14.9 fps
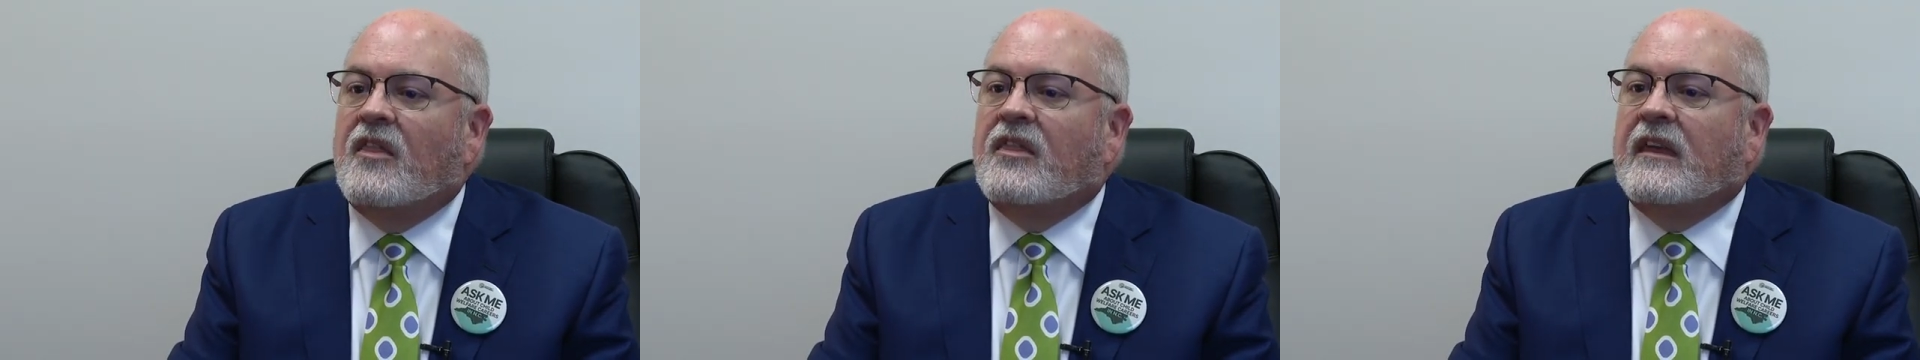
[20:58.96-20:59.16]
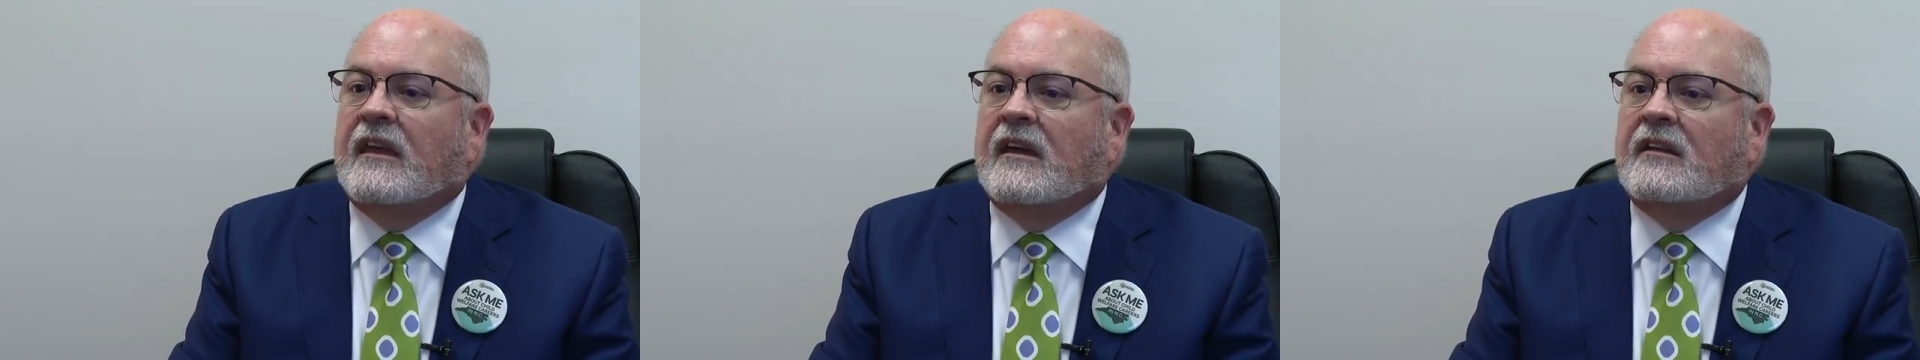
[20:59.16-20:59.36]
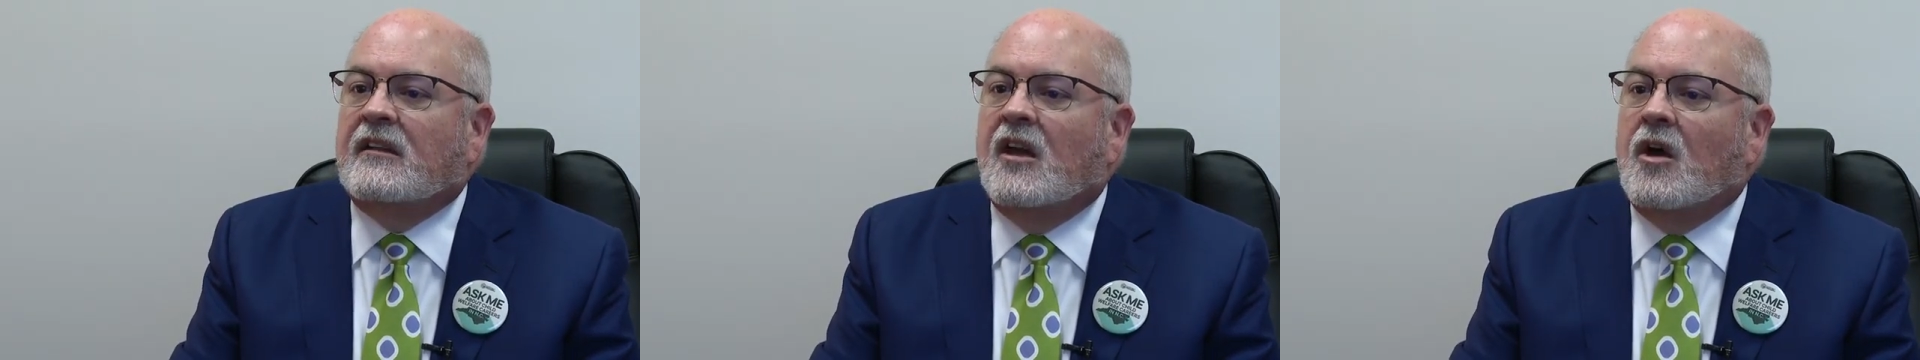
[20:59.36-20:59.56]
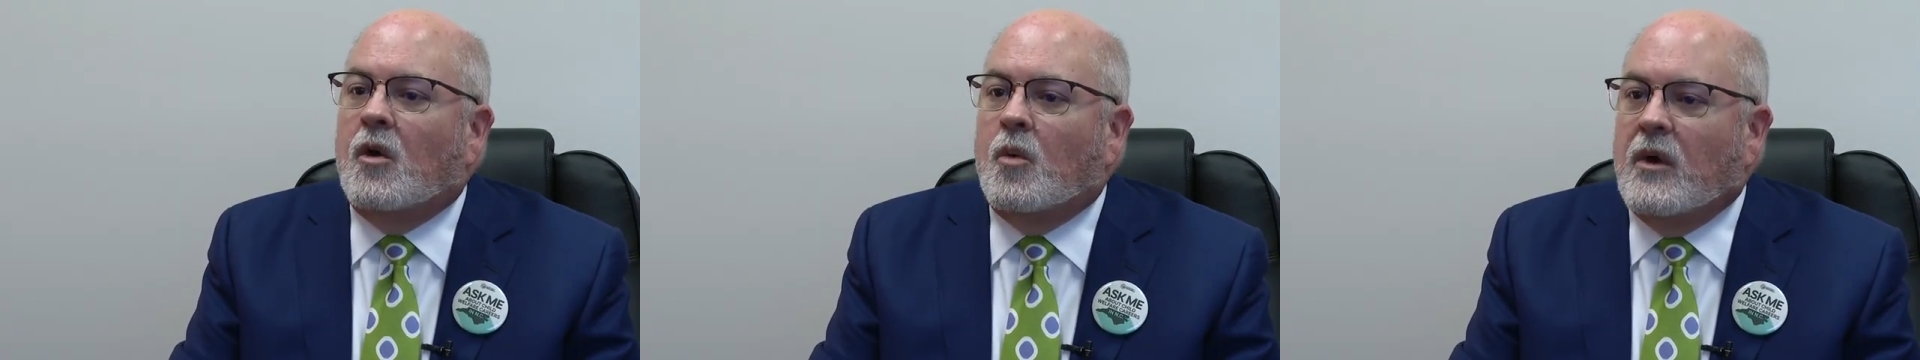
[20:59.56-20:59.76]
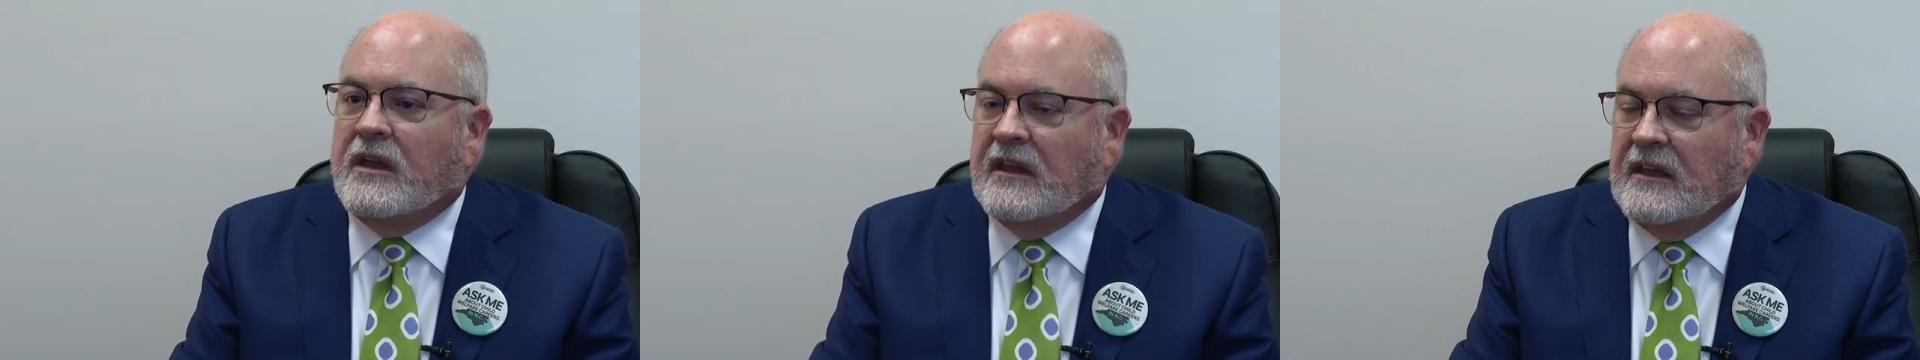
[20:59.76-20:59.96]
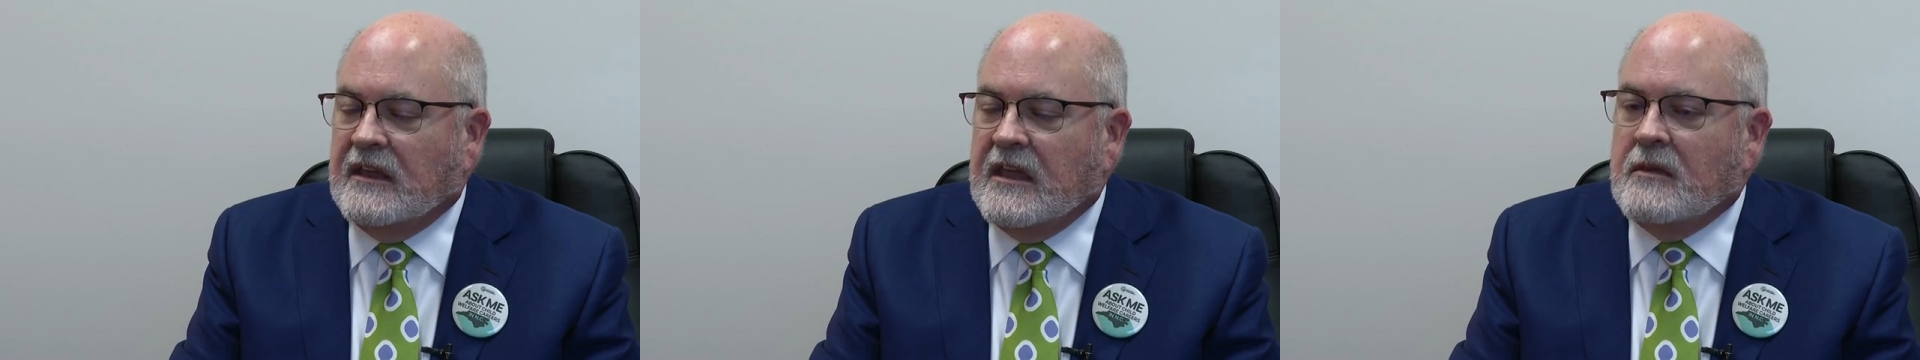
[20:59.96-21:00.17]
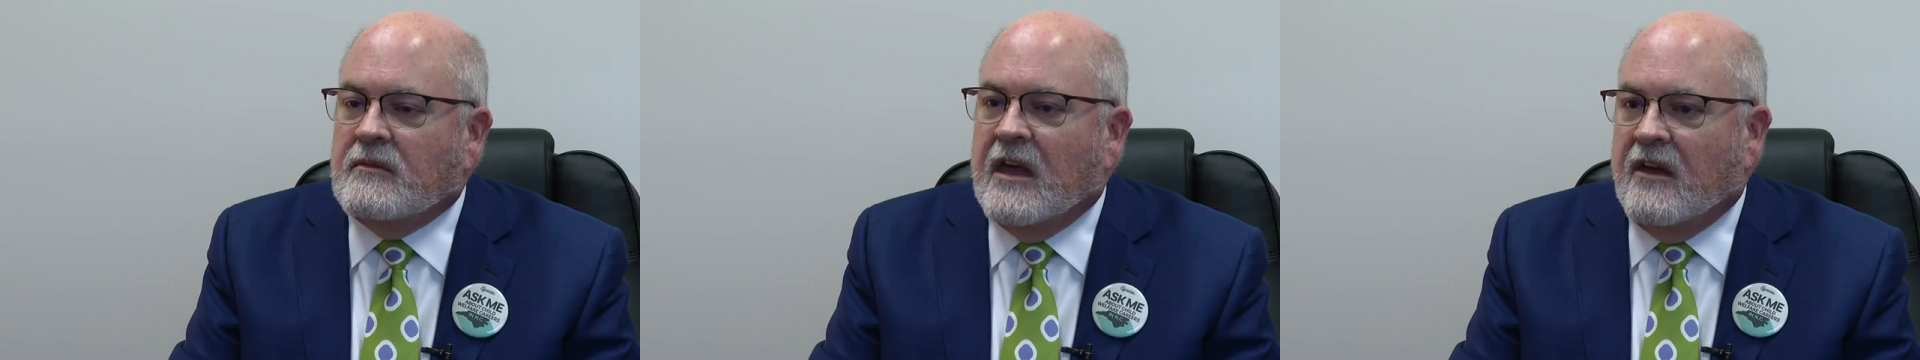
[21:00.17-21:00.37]
then we can
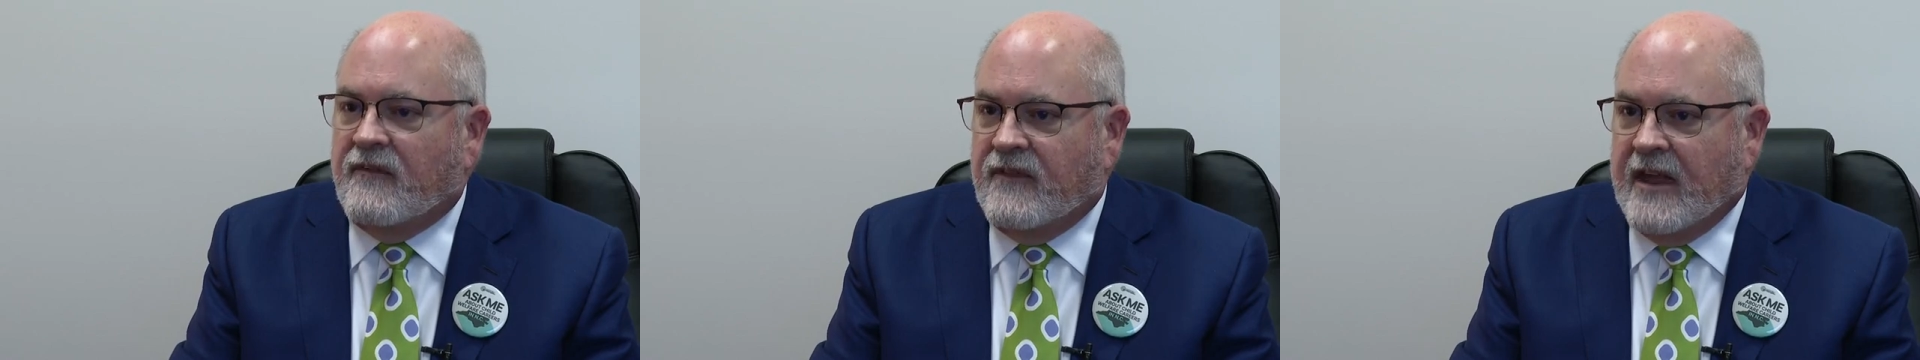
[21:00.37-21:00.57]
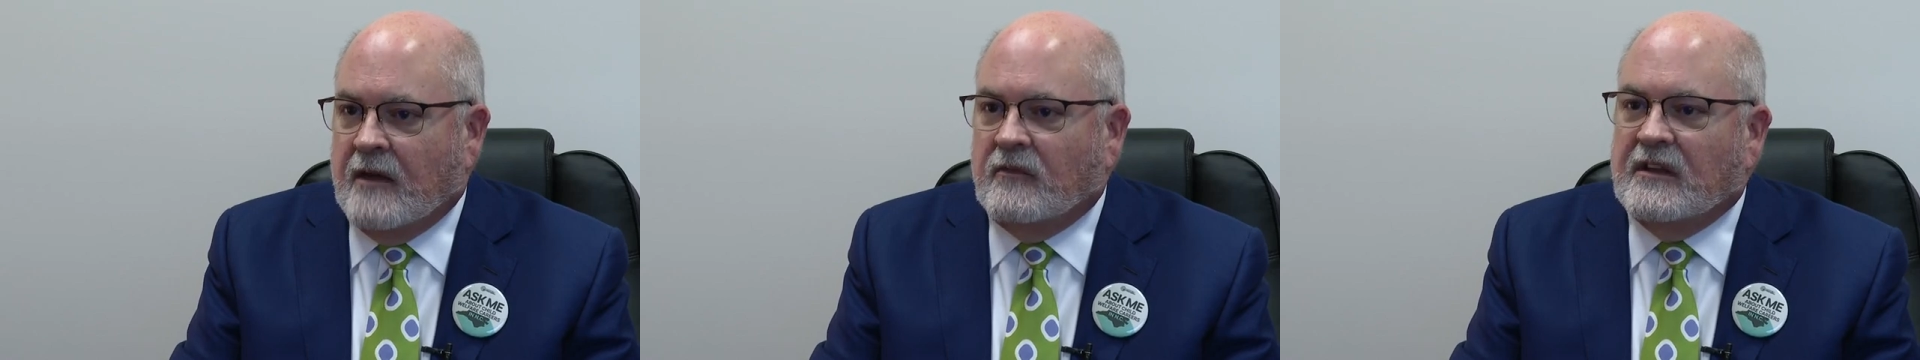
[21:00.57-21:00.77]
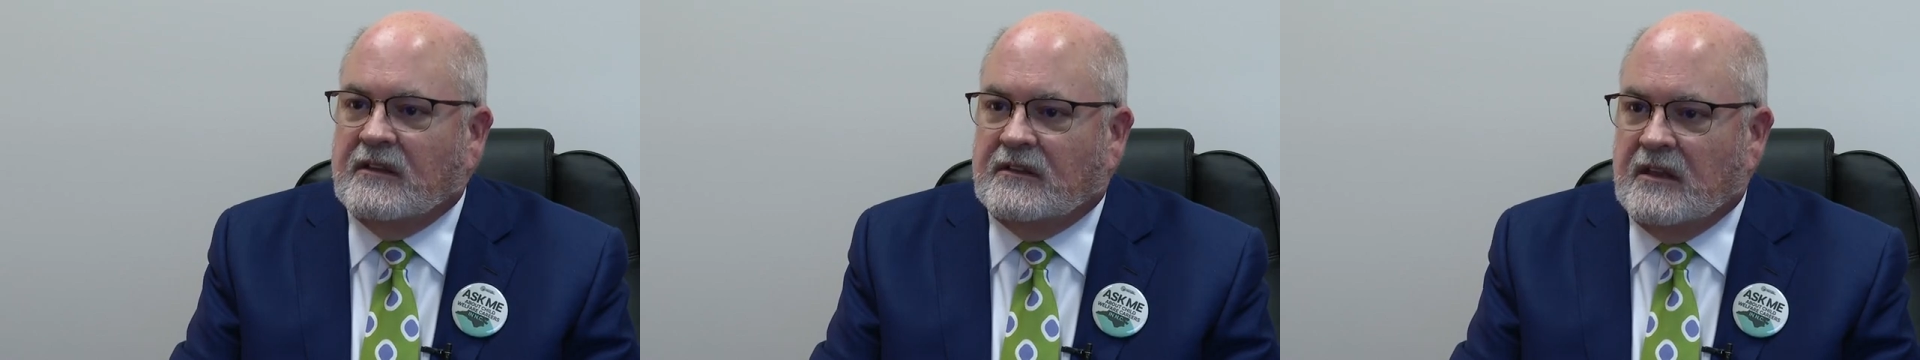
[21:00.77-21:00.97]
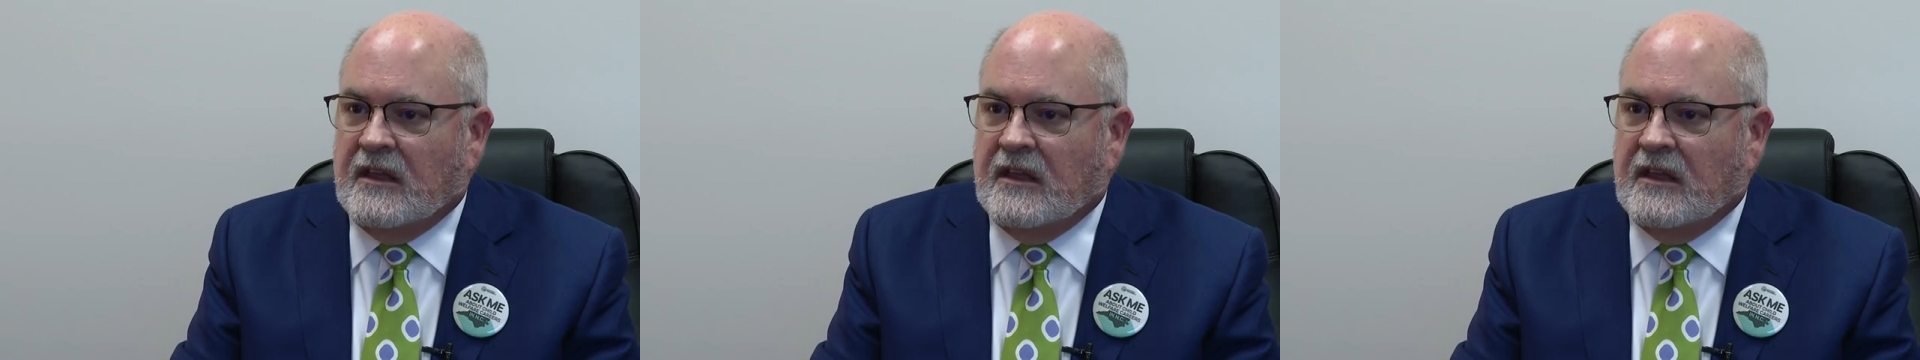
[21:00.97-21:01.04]
keep that family